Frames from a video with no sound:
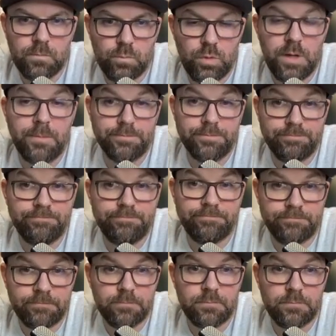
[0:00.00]

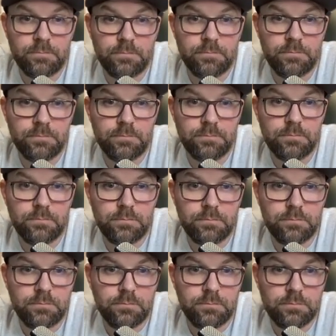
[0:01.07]

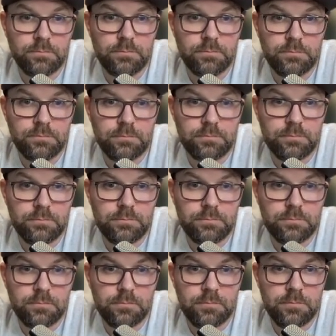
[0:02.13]

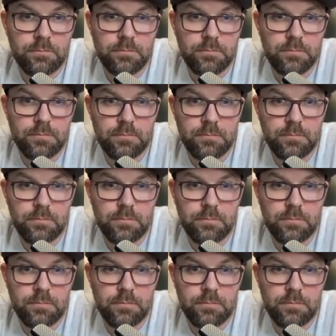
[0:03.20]
(silent)